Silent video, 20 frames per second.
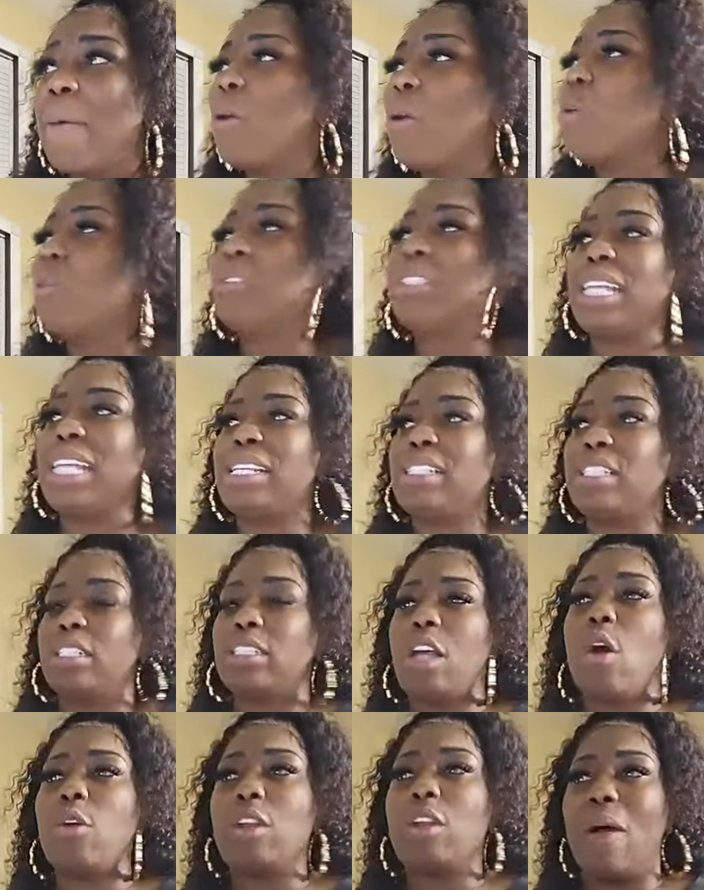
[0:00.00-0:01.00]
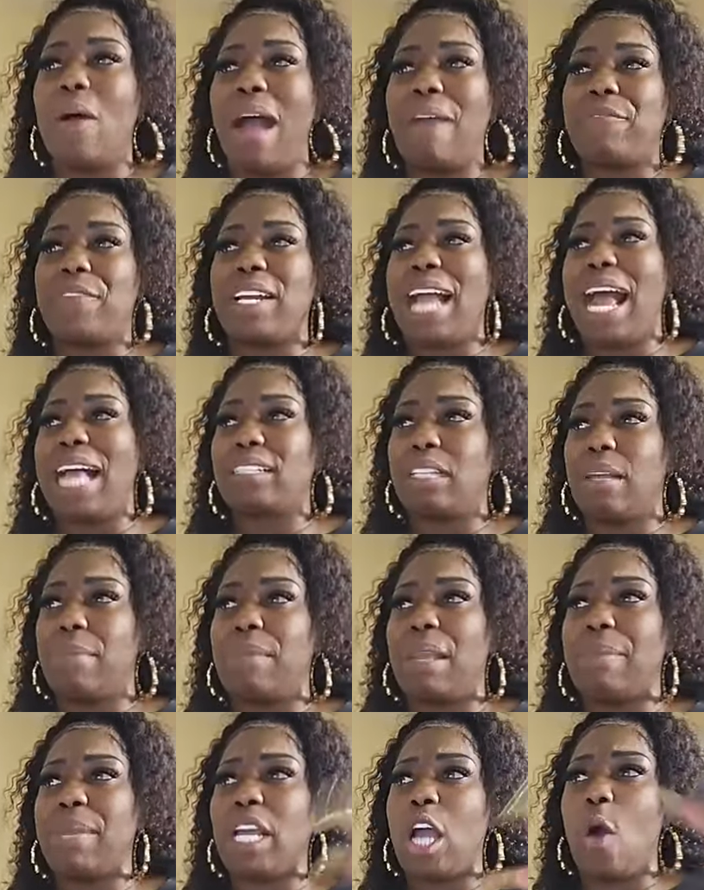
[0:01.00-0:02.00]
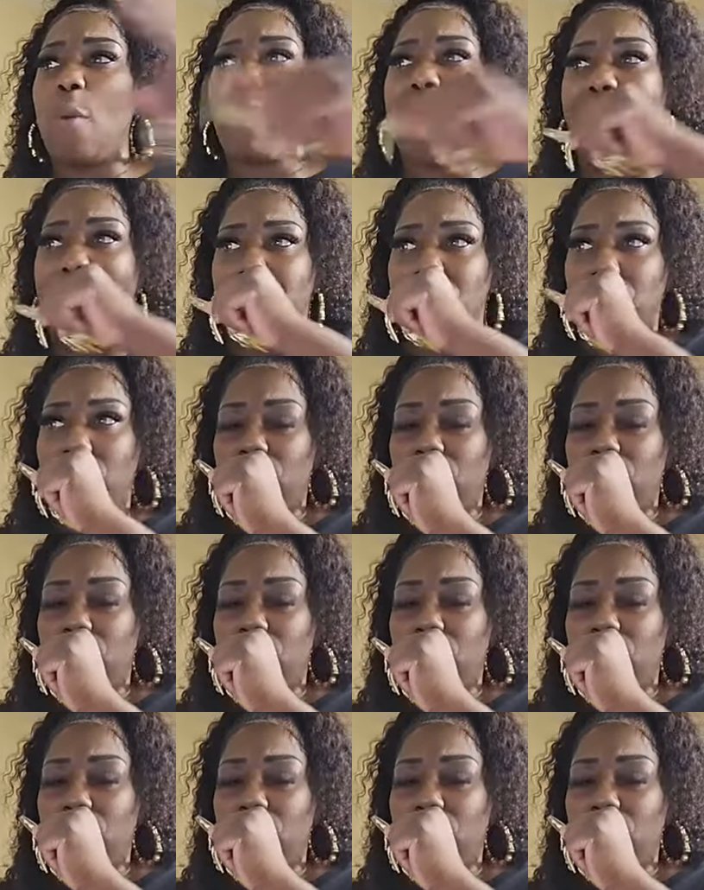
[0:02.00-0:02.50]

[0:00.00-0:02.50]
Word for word: Oh, Jesus, hold on. I forgot something. Let me go back.